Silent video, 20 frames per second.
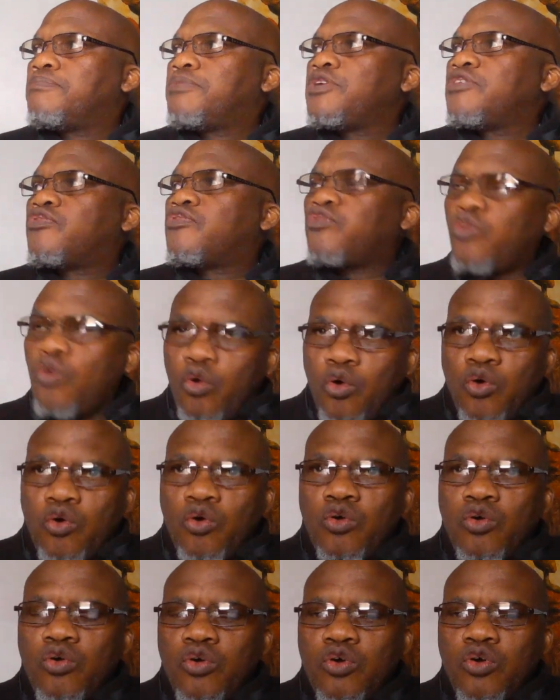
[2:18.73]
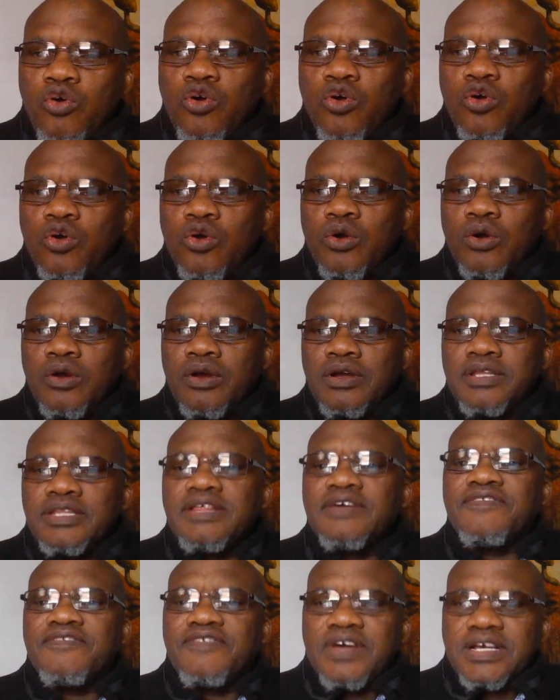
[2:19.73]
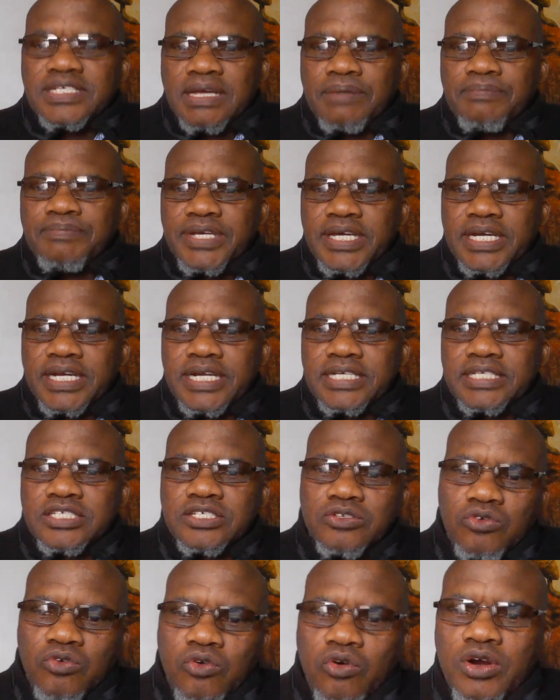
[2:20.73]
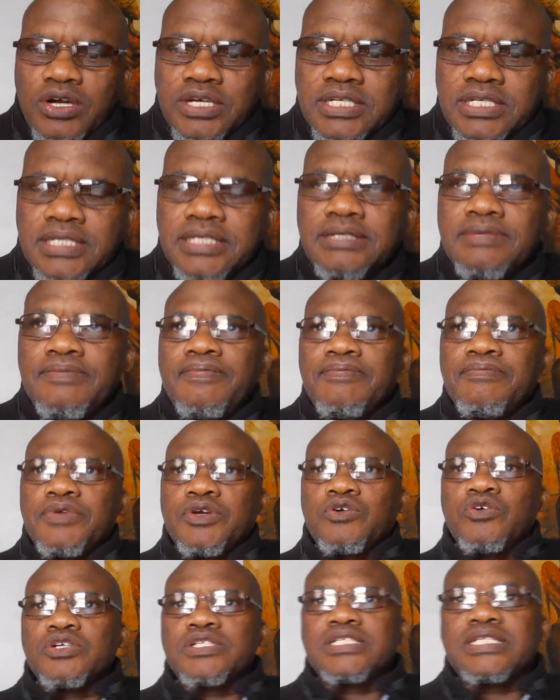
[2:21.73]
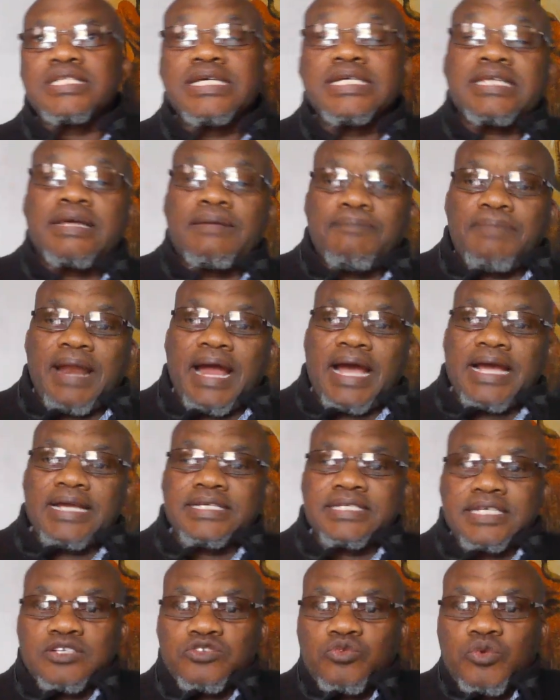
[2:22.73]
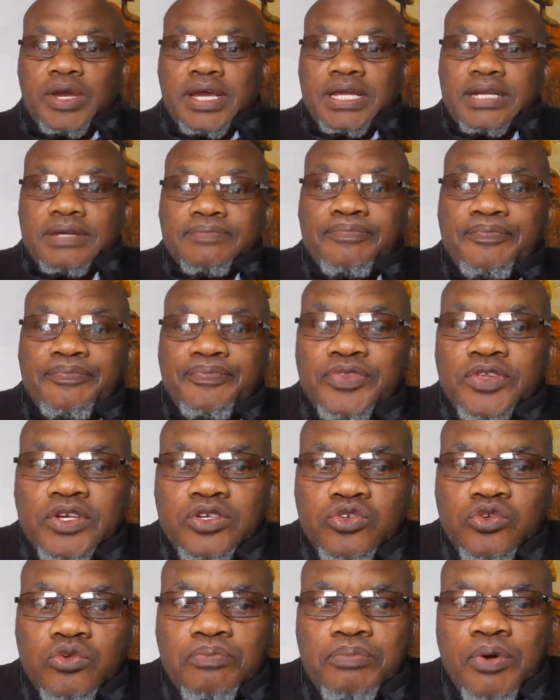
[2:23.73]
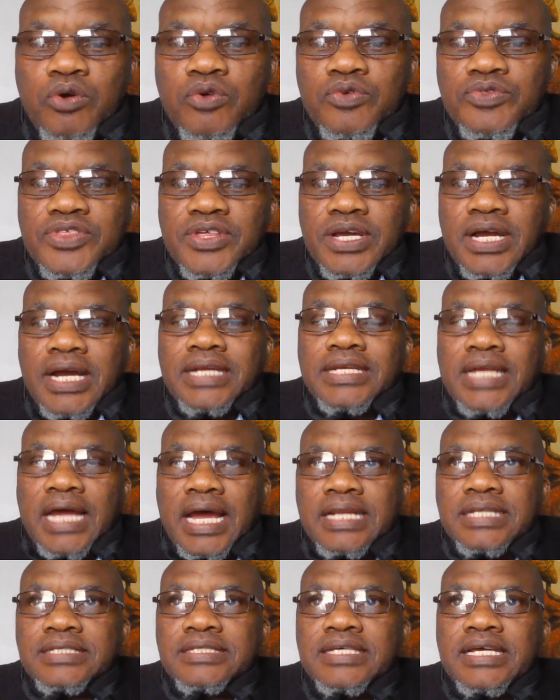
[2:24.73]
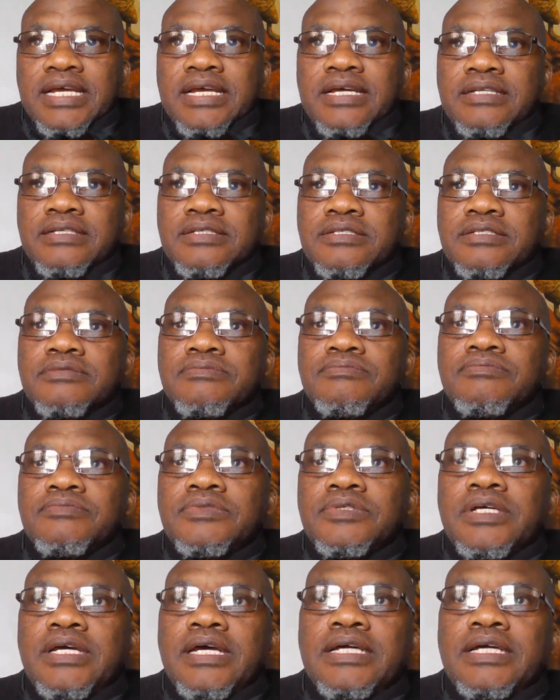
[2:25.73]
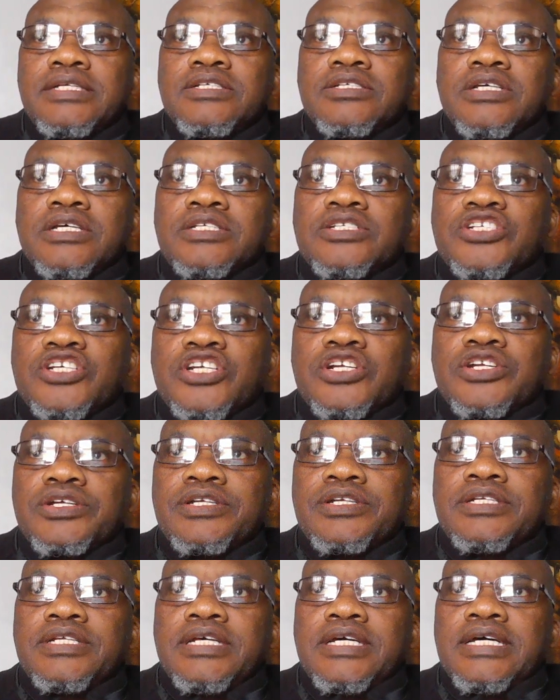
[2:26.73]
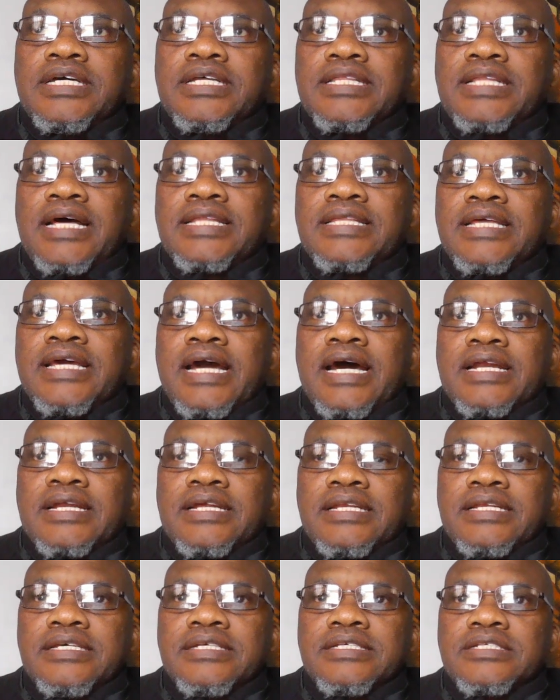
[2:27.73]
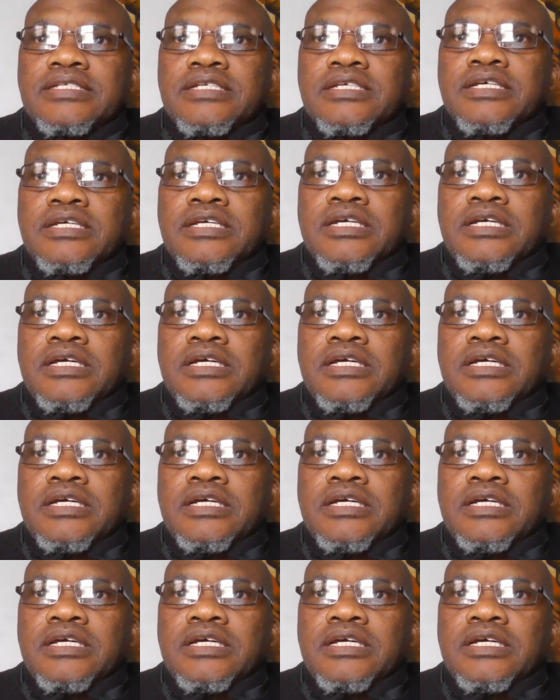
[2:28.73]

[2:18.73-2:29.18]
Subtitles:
before the first appearance in court, because this applies as well to both adults and children, that they are released